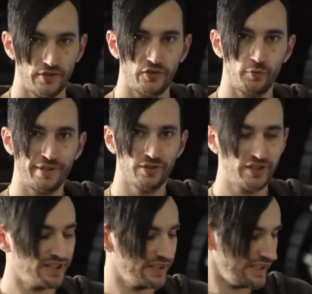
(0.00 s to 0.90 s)
So we've been
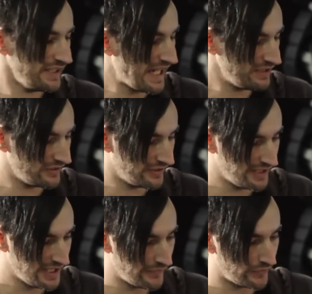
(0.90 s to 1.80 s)
looking at the Allen
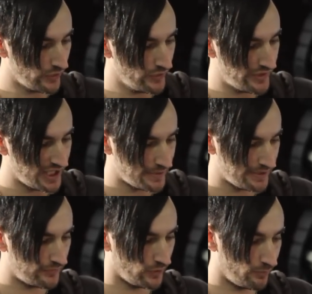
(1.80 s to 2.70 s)
Heath Xone
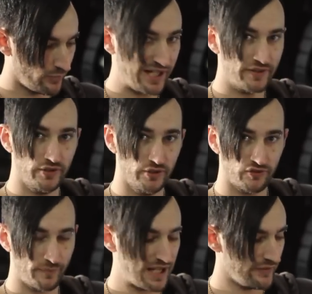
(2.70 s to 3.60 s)
DB4, brand new
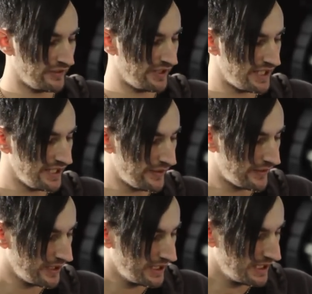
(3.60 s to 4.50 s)
from Allen
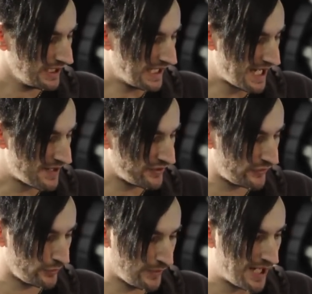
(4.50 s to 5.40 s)
Heath.
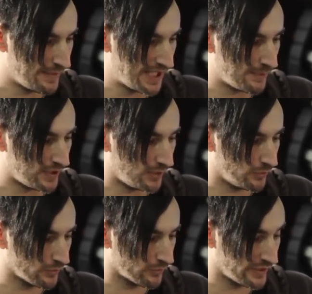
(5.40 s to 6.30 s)
Just to wrap up, I
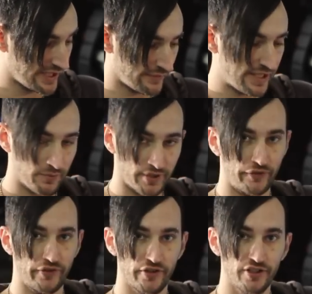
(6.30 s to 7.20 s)
will reiterate what I
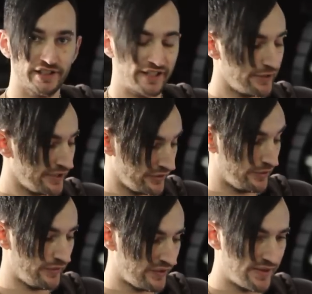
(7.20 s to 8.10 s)
said earlier, and I
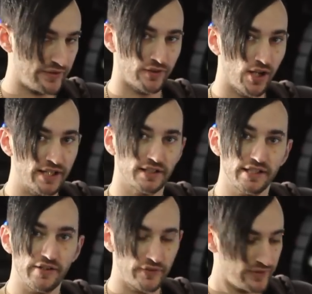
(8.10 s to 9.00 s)
don't say this
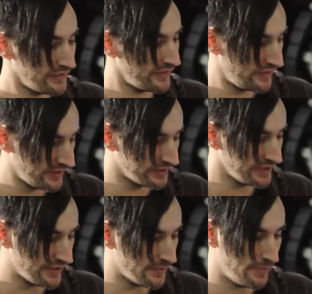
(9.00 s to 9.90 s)
lightly. This is
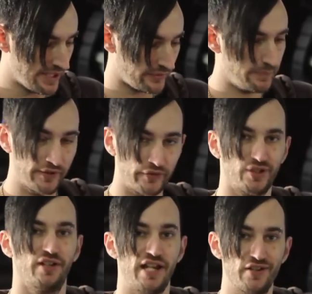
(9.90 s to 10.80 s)
singly the best
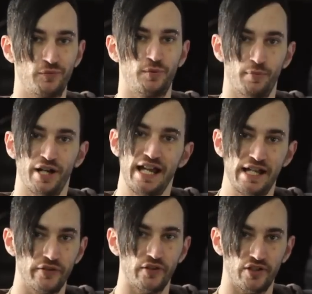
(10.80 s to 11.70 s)
mixer I've ever put my
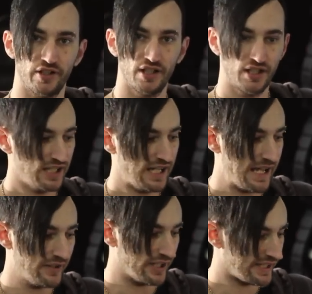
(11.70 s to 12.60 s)
hands on,
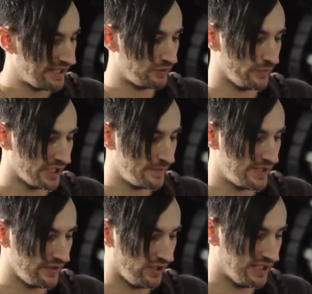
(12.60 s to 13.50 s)
and I cannot
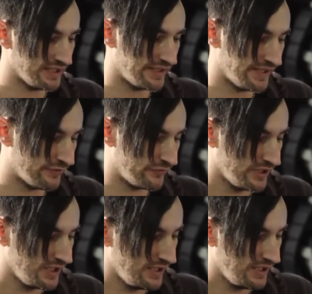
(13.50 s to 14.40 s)
recommend it highly enough.
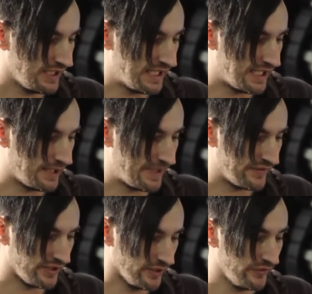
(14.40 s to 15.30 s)

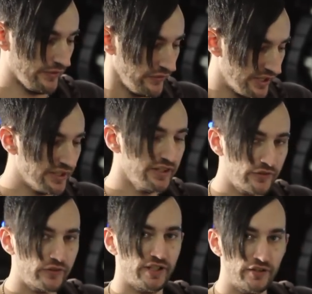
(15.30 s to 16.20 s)
As I also said, it
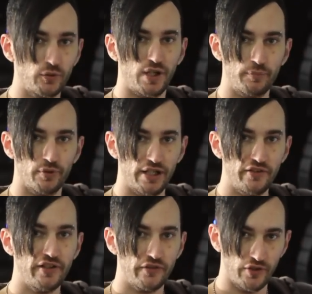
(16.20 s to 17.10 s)
is quite
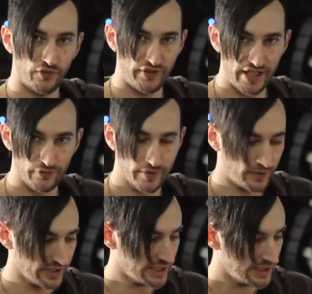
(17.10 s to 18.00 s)
pricey. It's not for
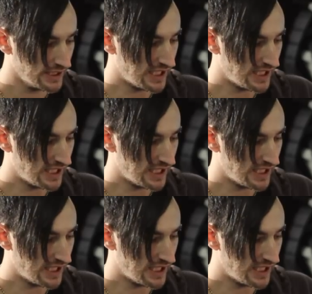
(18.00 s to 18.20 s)
everybody.